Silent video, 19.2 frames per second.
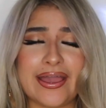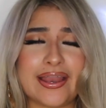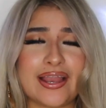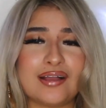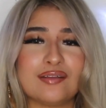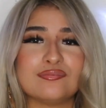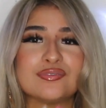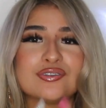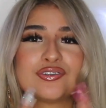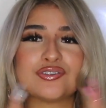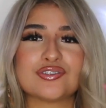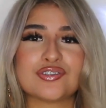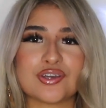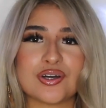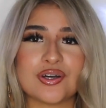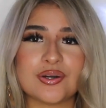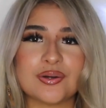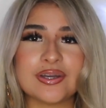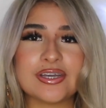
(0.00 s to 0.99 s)
and I'm
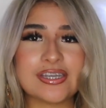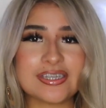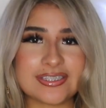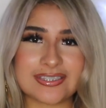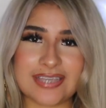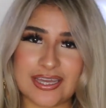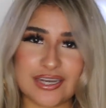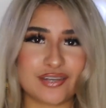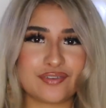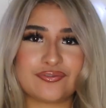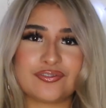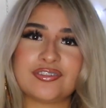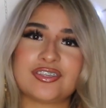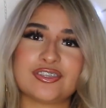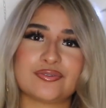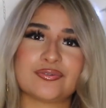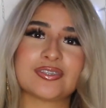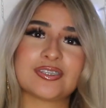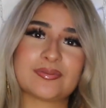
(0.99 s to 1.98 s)
so excited for
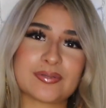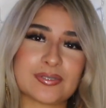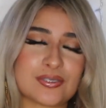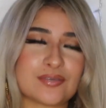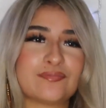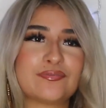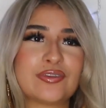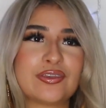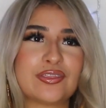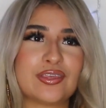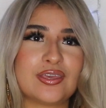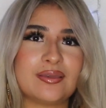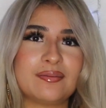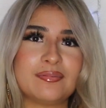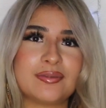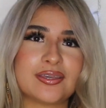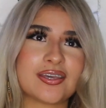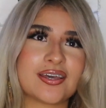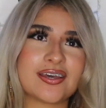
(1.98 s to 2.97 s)
this one specifically
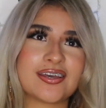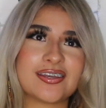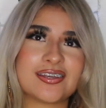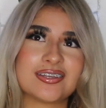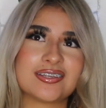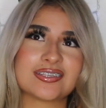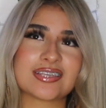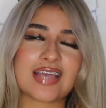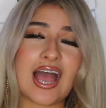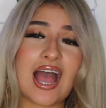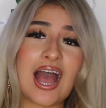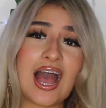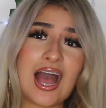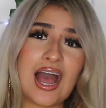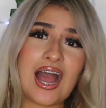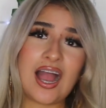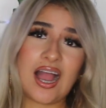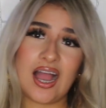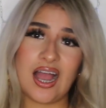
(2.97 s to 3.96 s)
because
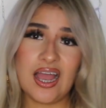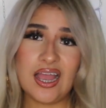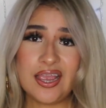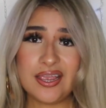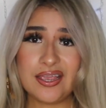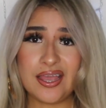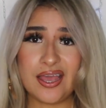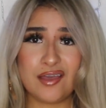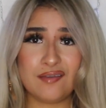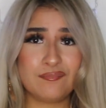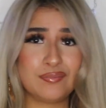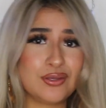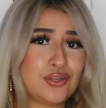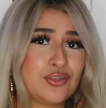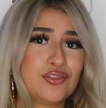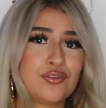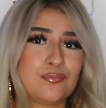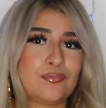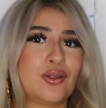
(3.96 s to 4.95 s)
I have been
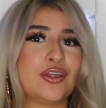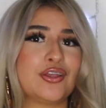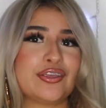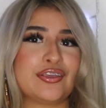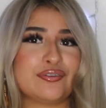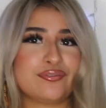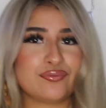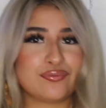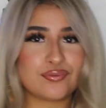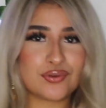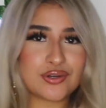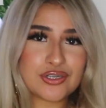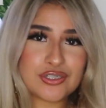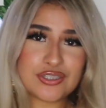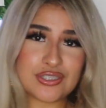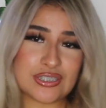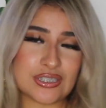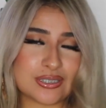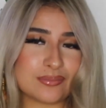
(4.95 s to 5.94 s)
in the market for
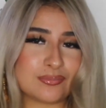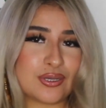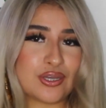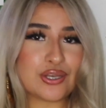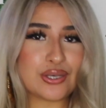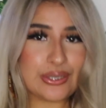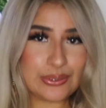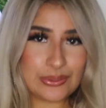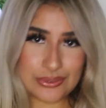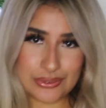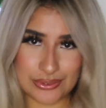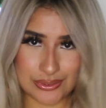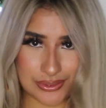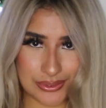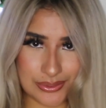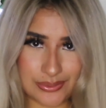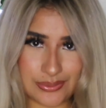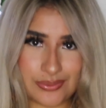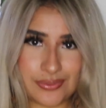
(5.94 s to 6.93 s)
some new
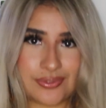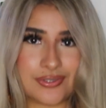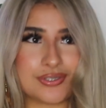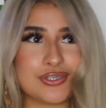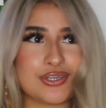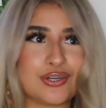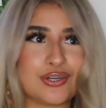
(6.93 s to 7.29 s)
shoes, you